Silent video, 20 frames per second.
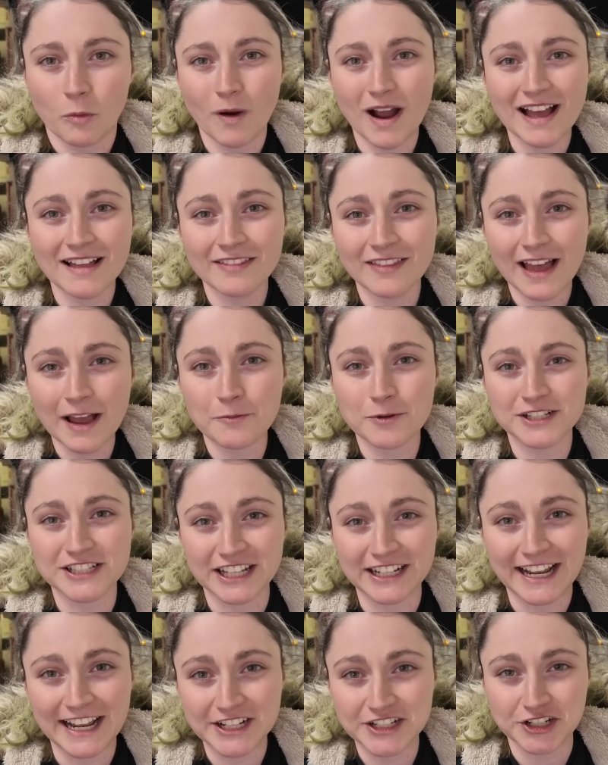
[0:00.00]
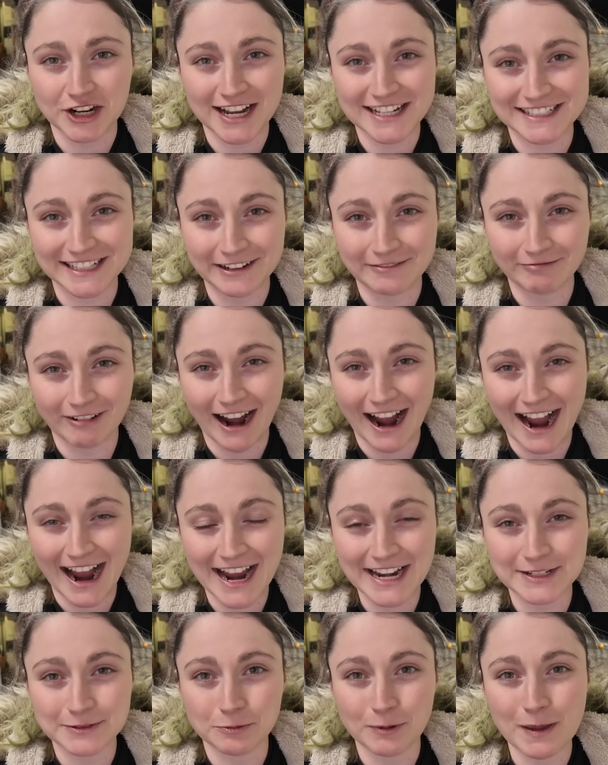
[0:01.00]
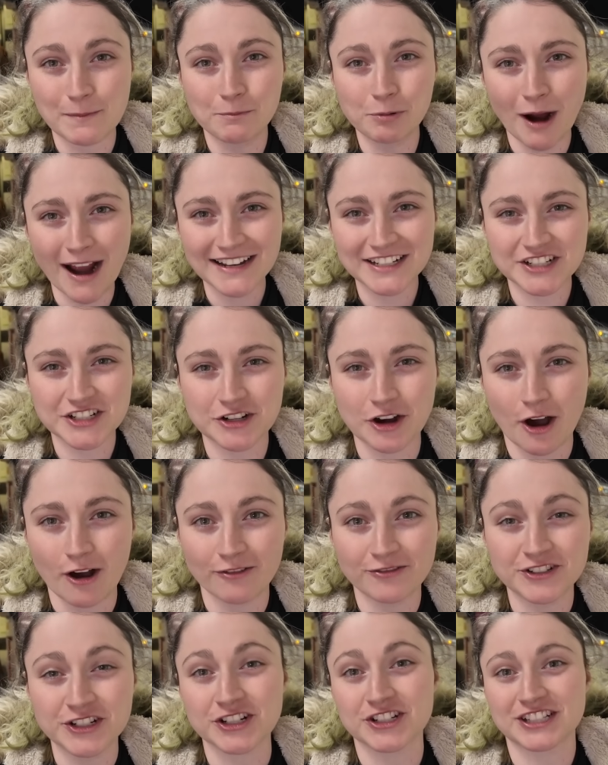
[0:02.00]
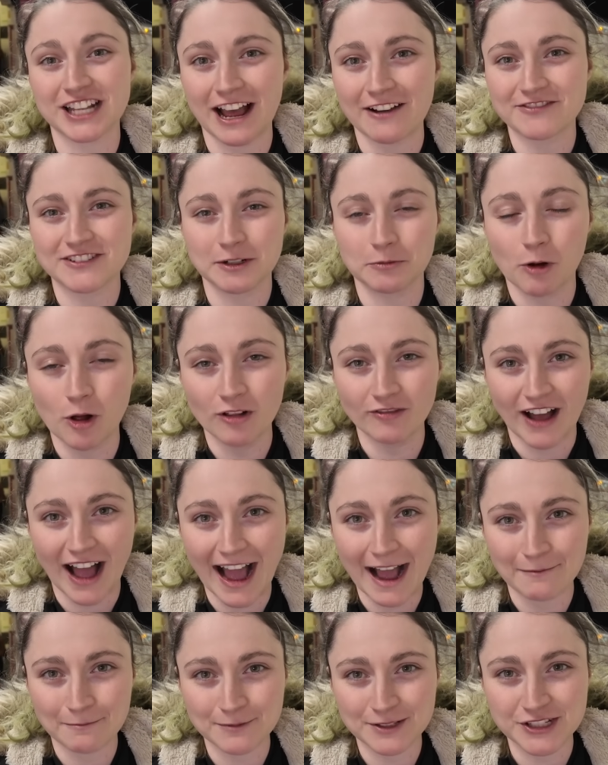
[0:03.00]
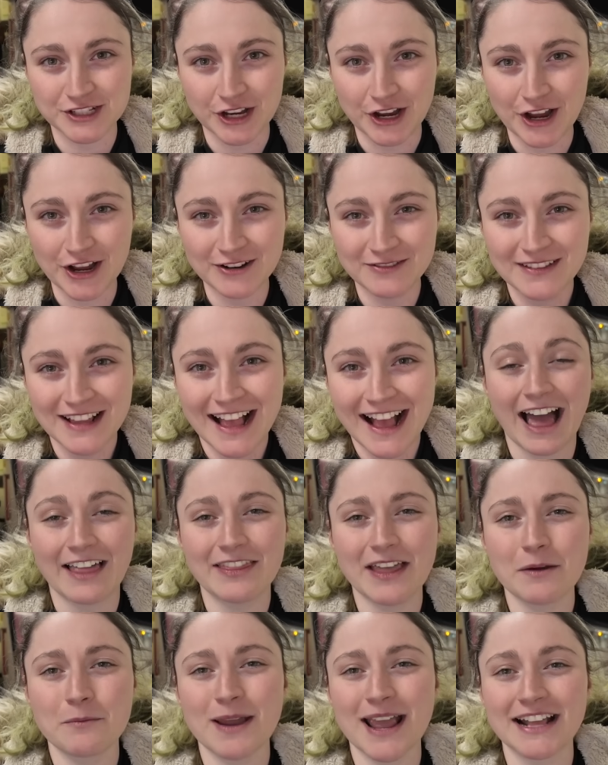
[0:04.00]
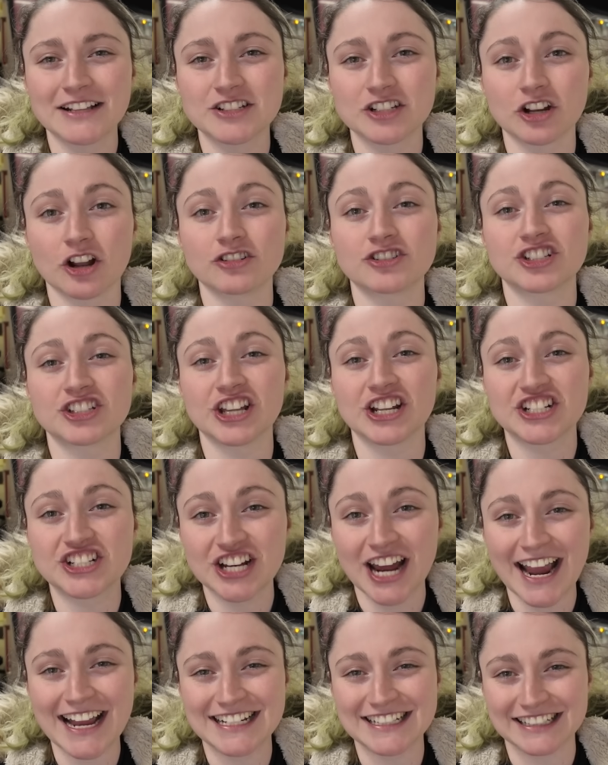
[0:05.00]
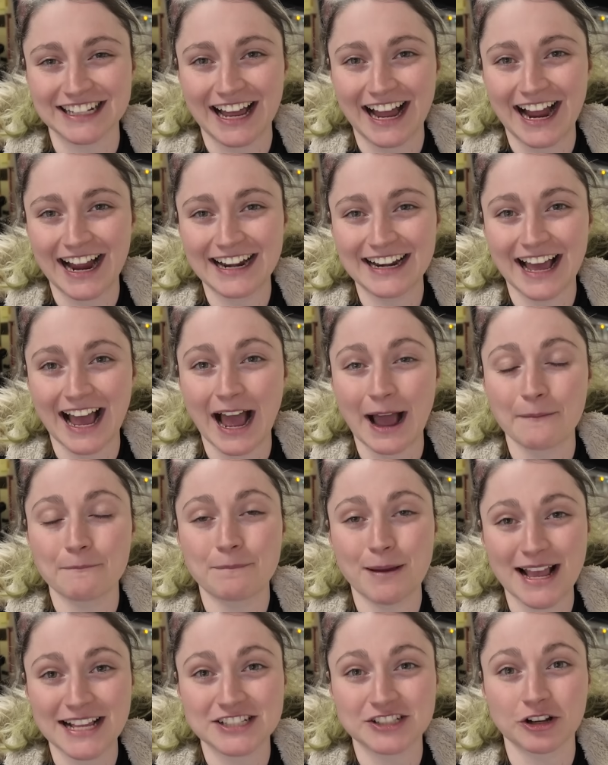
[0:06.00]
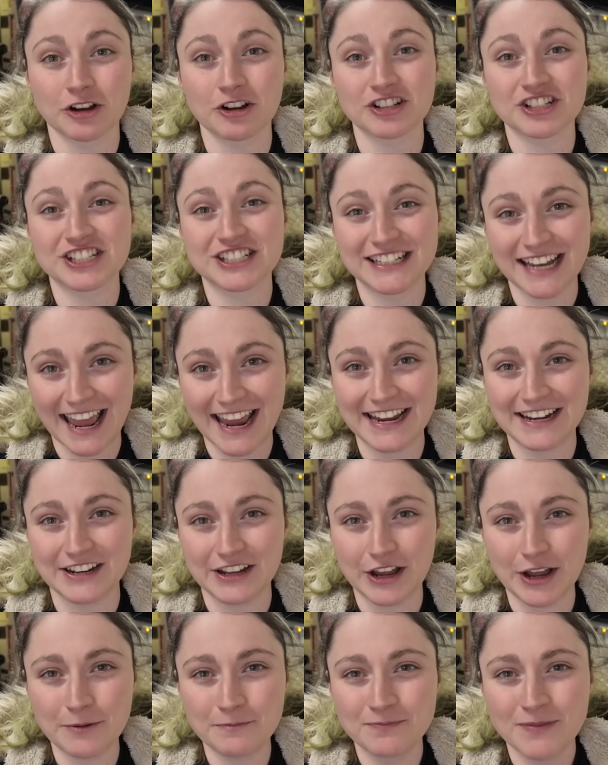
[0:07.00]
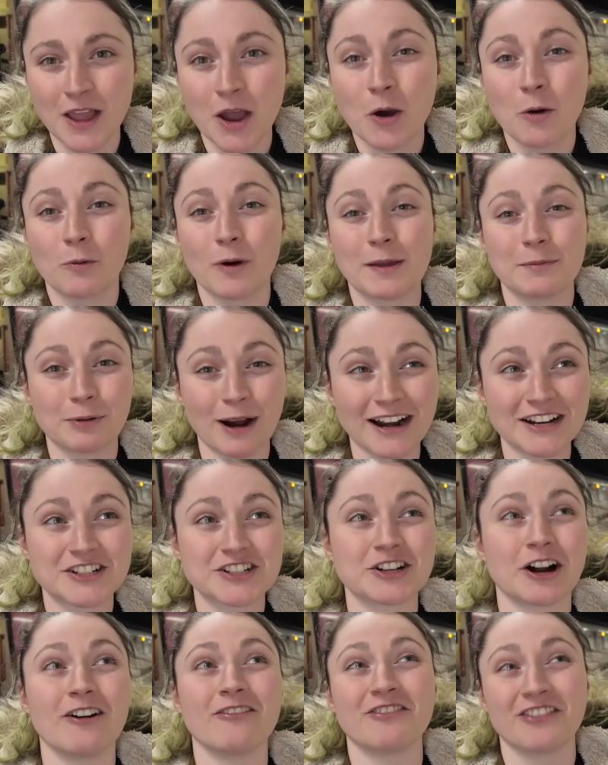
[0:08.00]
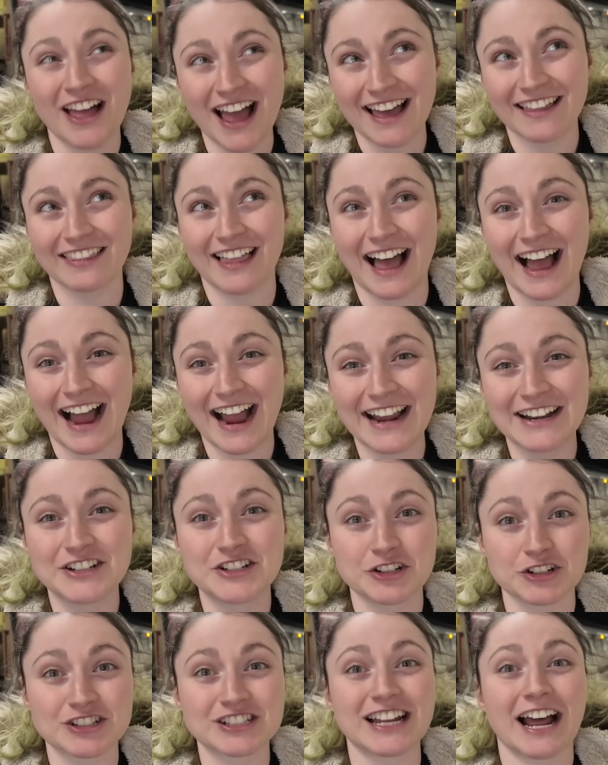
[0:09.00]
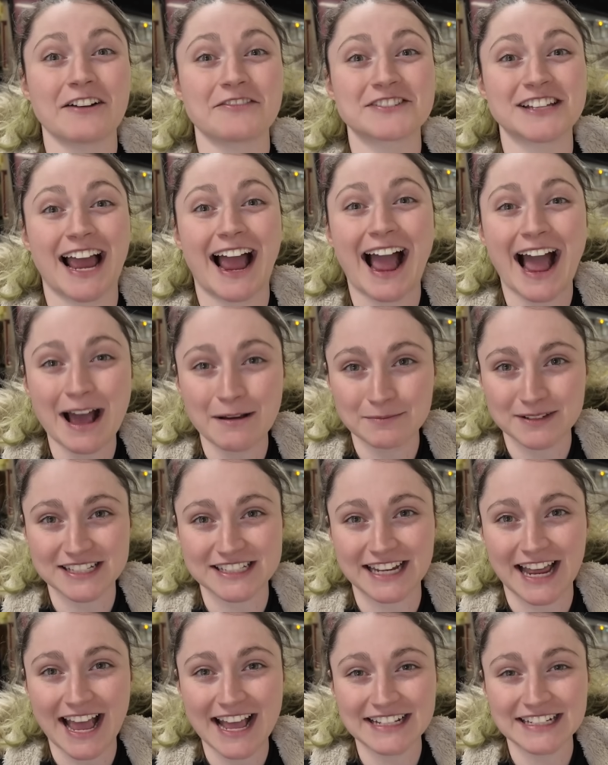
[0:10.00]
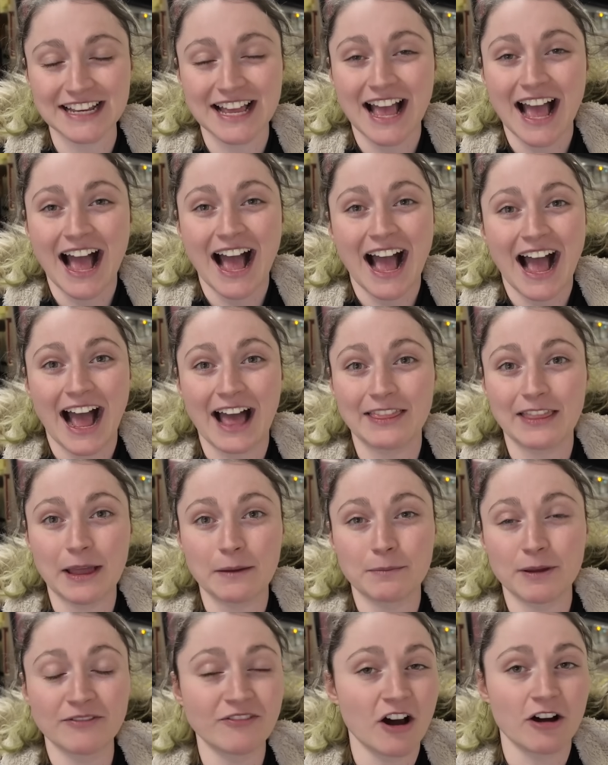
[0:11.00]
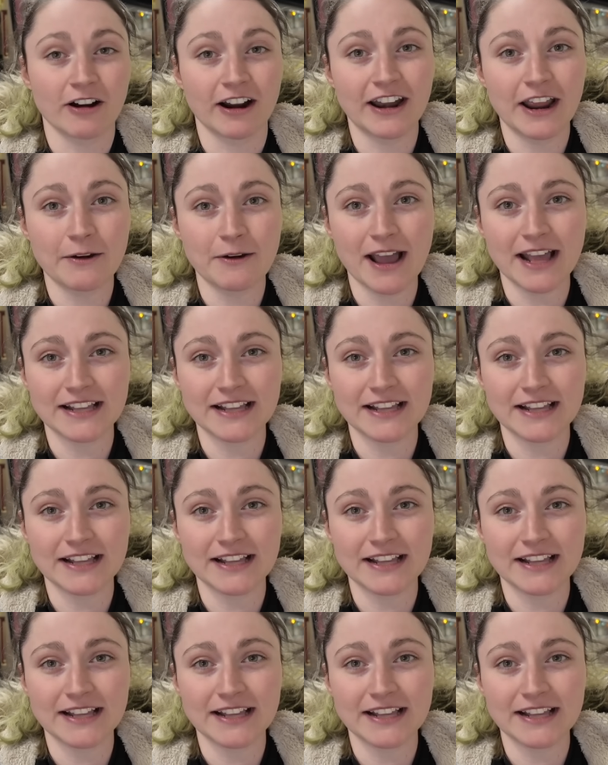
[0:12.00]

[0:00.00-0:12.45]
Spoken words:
Well, that was an interesting ride. We branched off just after Wolverhampton and then we entered onto the chase line at Bescott Stadium. We branched off that line just after Hampstead, and then before I knew